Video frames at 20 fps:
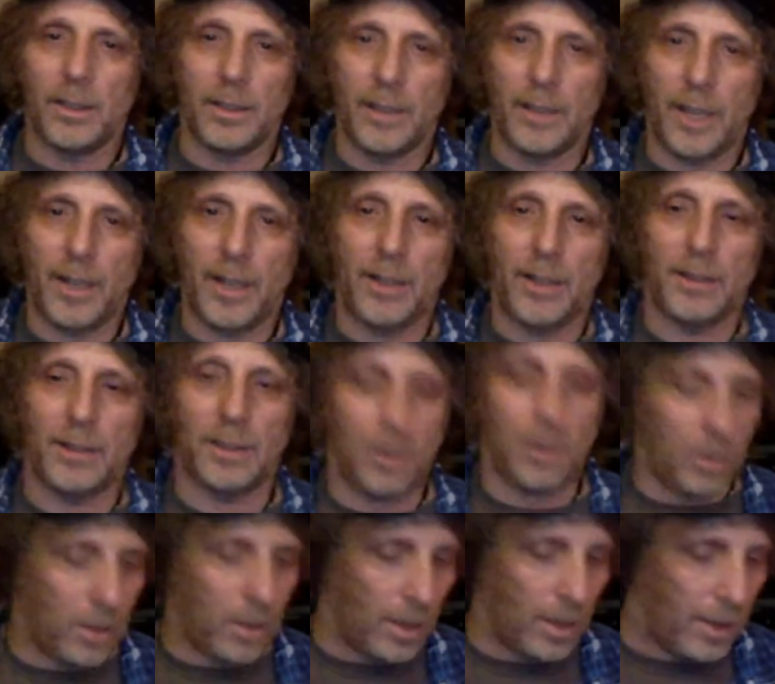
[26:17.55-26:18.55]
And yeah,
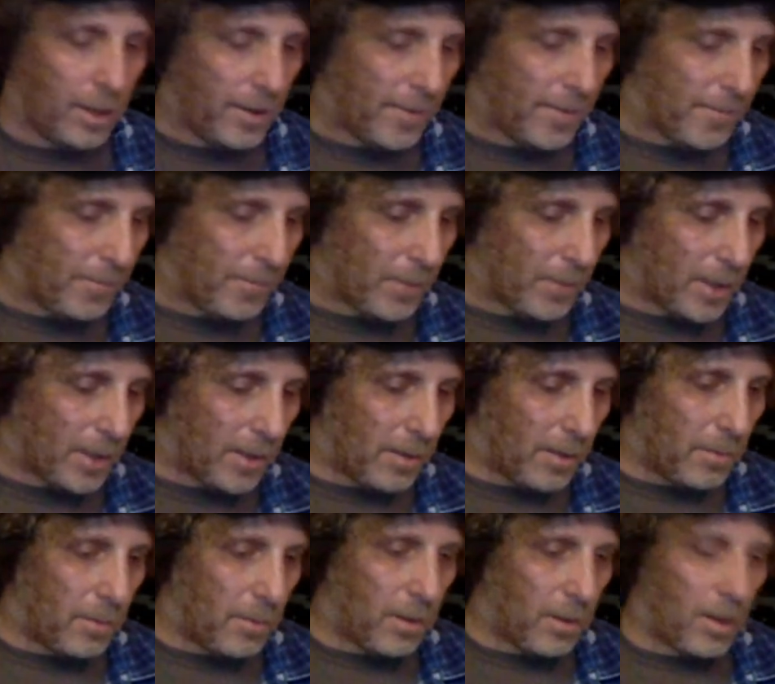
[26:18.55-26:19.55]
so
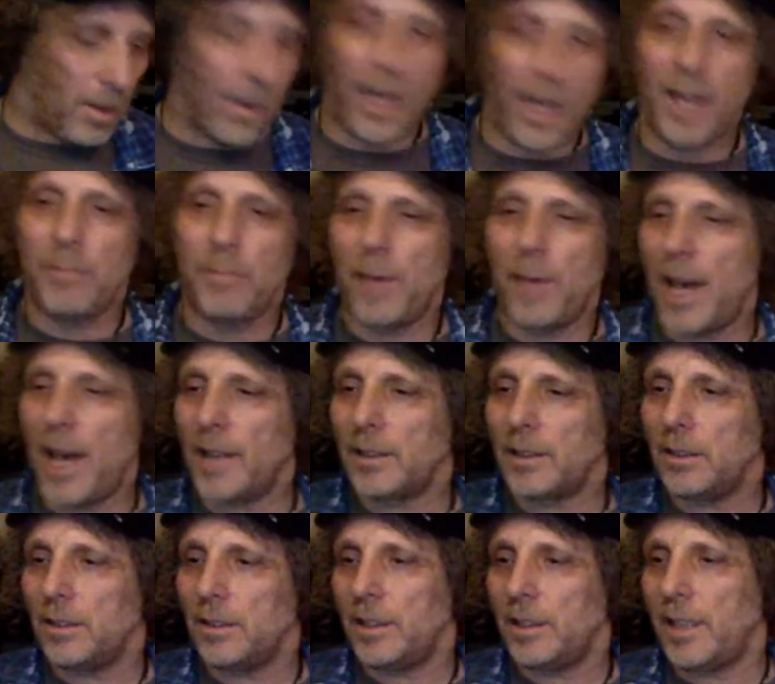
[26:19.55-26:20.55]
okay, back
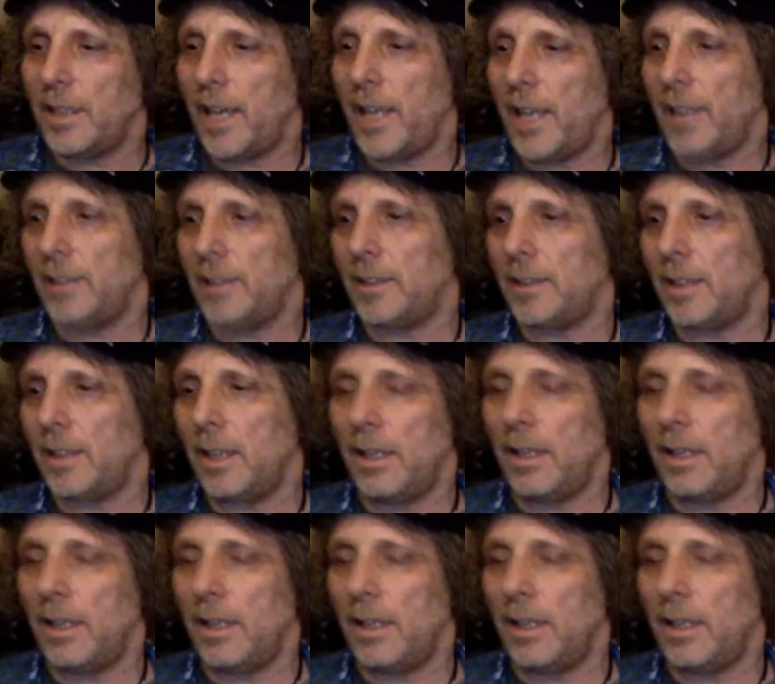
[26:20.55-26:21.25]
to today's